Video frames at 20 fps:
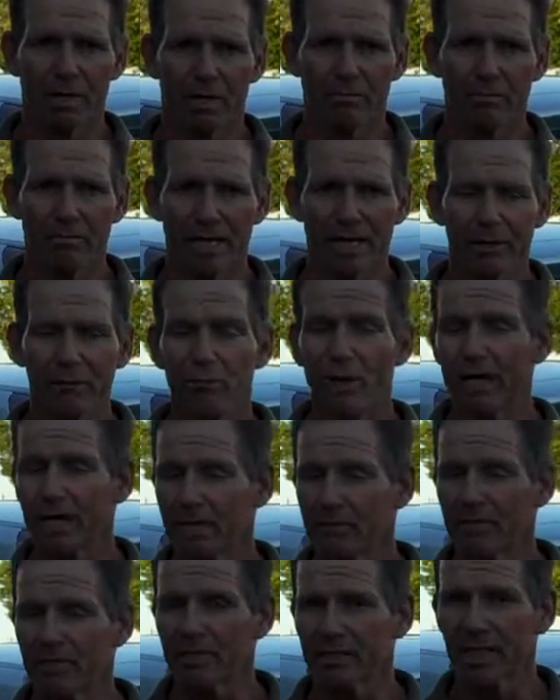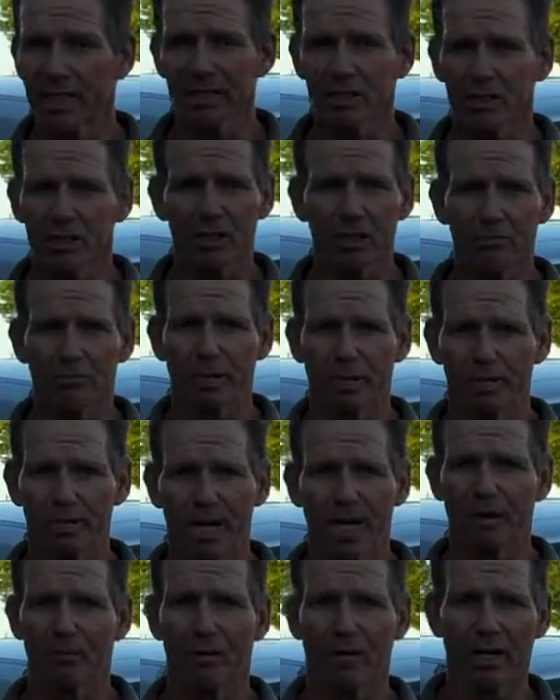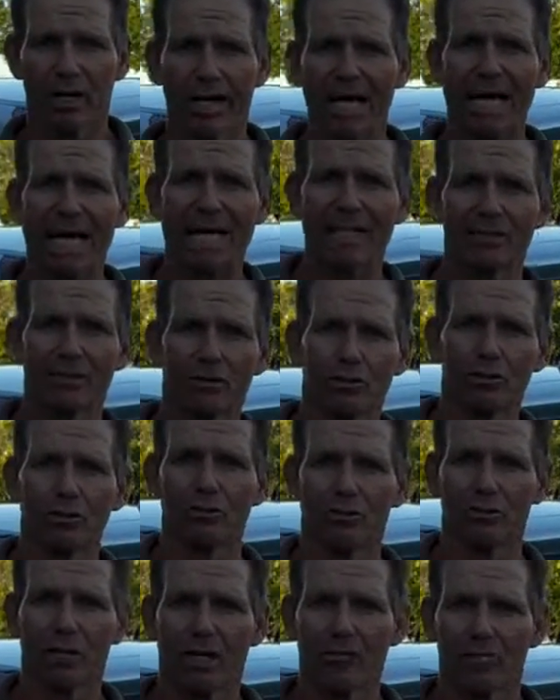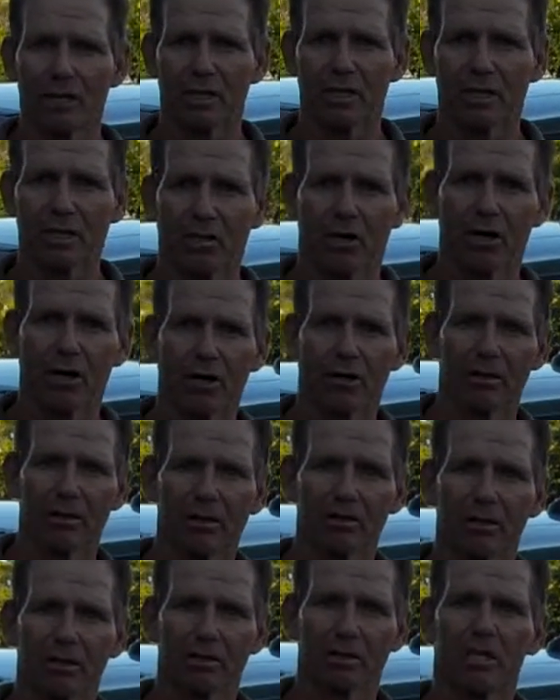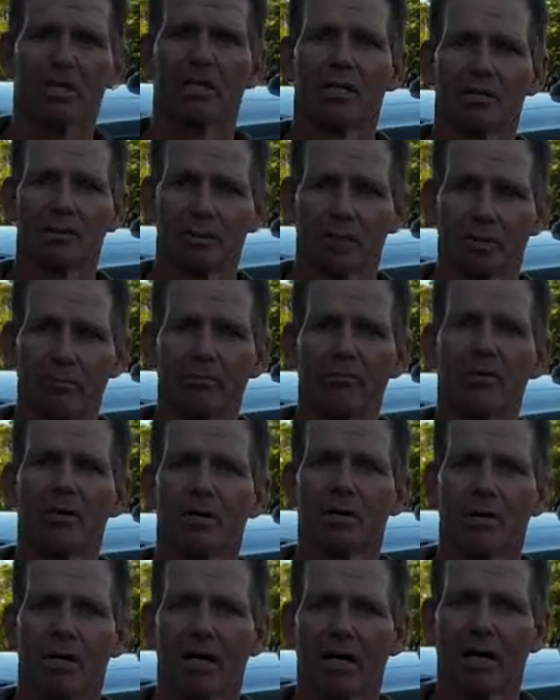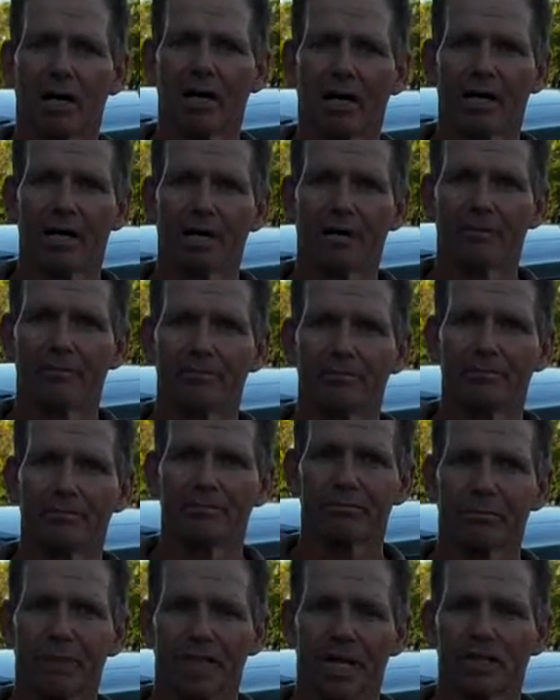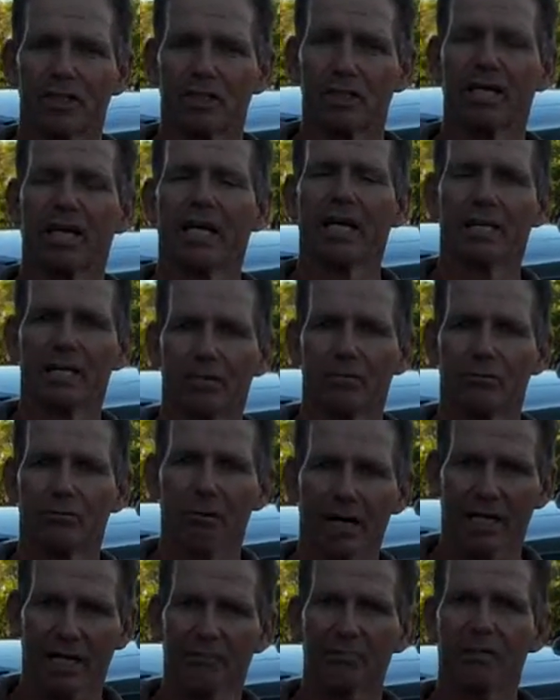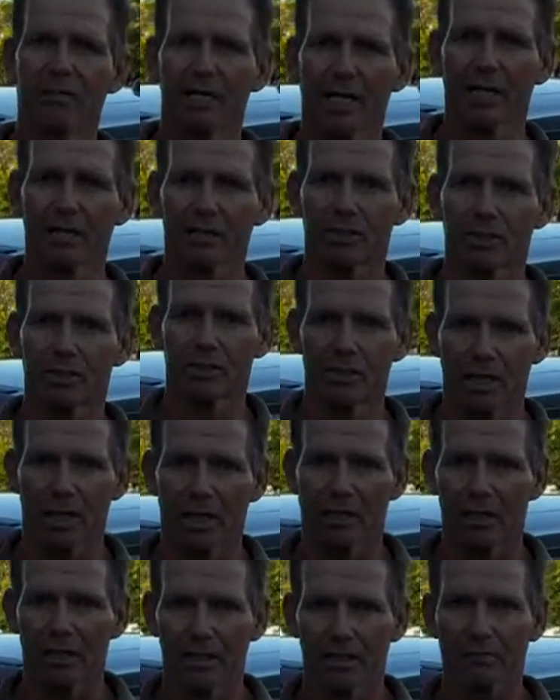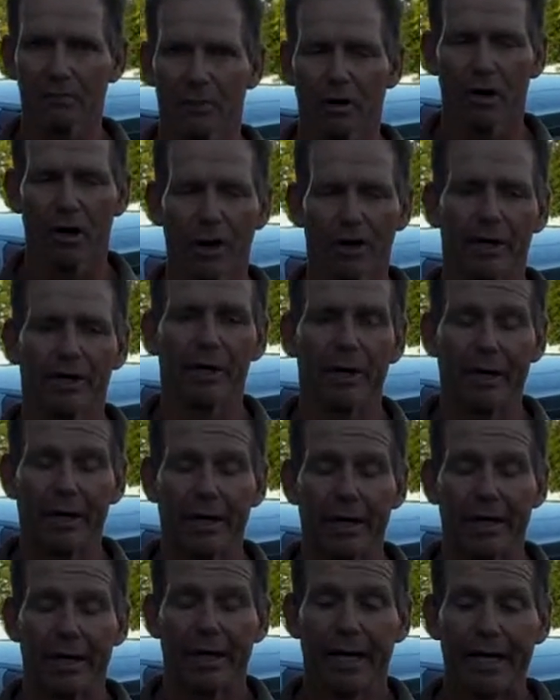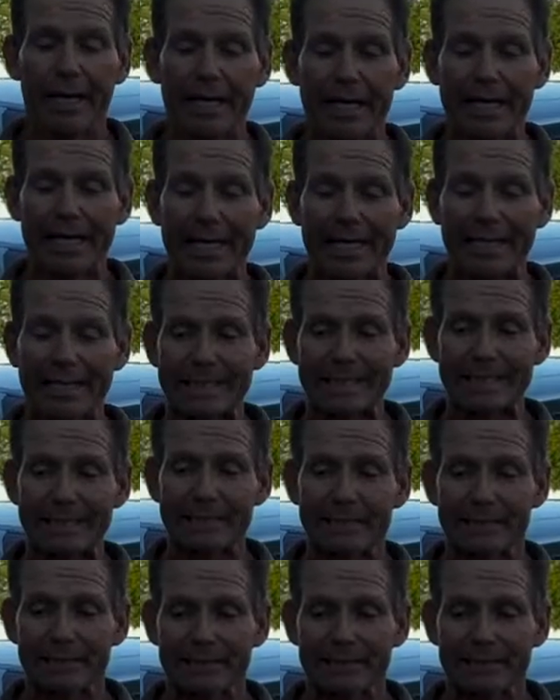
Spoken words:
made recommendations, but not where I had to do something at all, or just some educated recommendations on his part, and